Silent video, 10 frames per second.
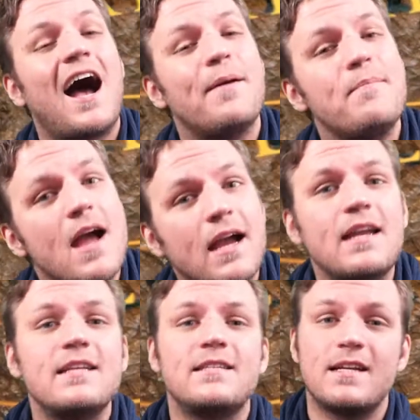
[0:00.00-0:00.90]
I'm not
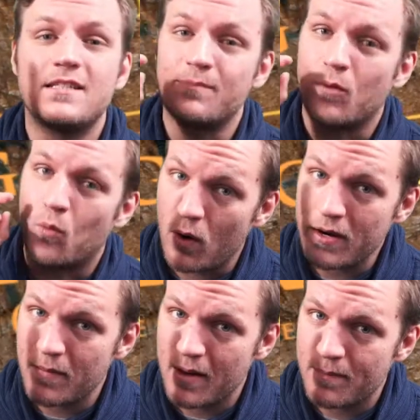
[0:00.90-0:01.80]
going to say it's number
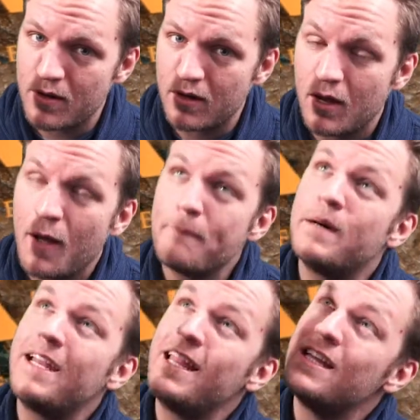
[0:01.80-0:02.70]
one in my book,
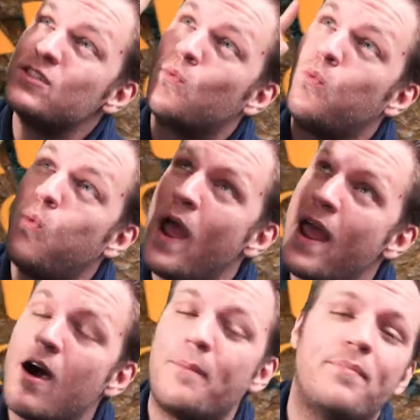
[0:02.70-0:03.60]
but it is
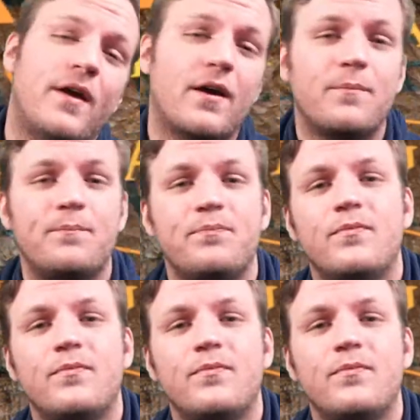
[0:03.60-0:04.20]
way up there.